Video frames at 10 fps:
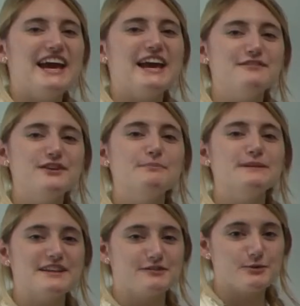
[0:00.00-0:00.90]
If you're
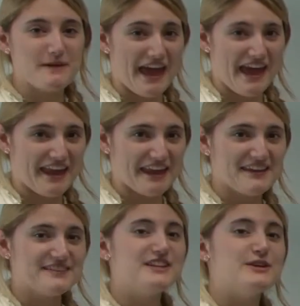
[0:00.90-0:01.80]
blood group
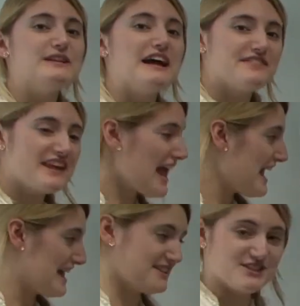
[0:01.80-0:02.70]
A, then you will have the
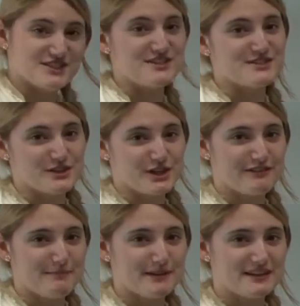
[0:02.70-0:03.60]
A antigens on your
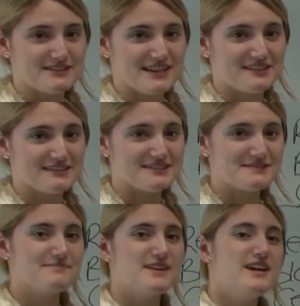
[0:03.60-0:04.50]
red blood
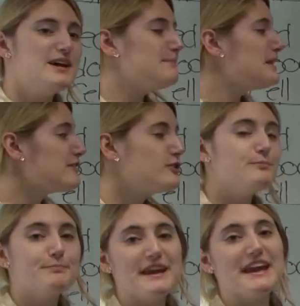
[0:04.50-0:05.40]
cells. Blood
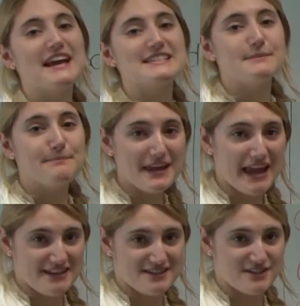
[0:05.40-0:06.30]
group B has the B
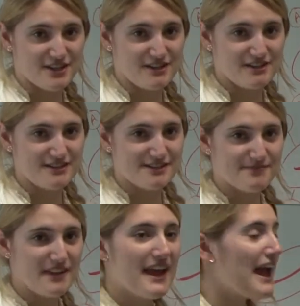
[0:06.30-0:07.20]
antigens,
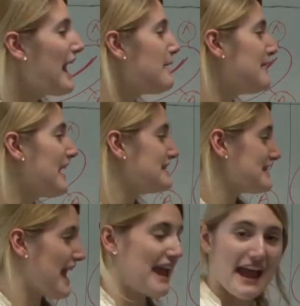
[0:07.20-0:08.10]
AB has
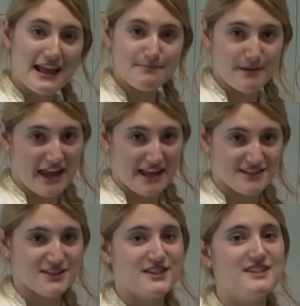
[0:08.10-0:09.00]
A and B
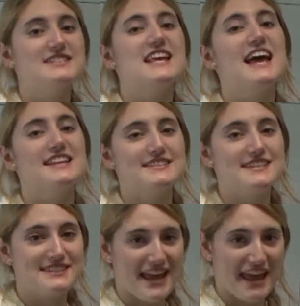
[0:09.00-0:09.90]
antigens, hence
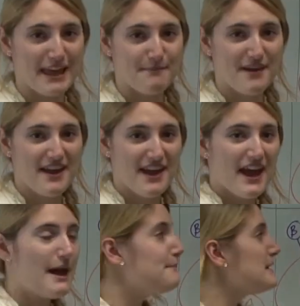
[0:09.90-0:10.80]
its name, and